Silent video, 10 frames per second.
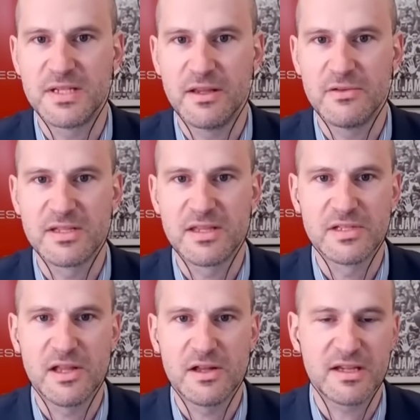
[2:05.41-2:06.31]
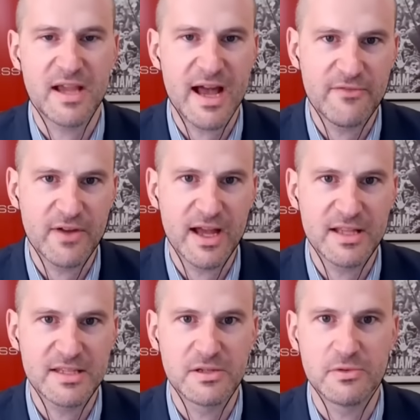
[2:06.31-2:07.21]
So there was lots of
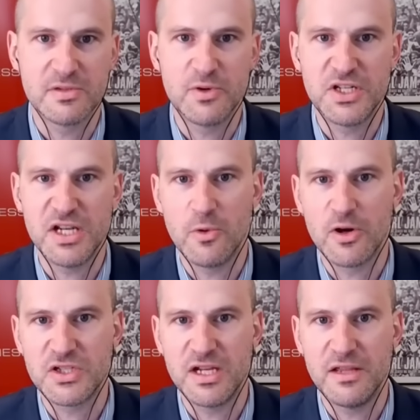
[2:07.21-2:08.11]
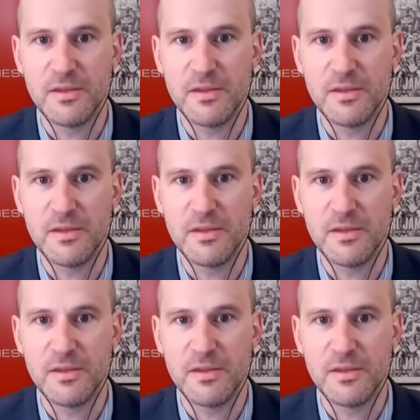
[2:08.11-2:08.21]
carve-outs. It was wishy-washy.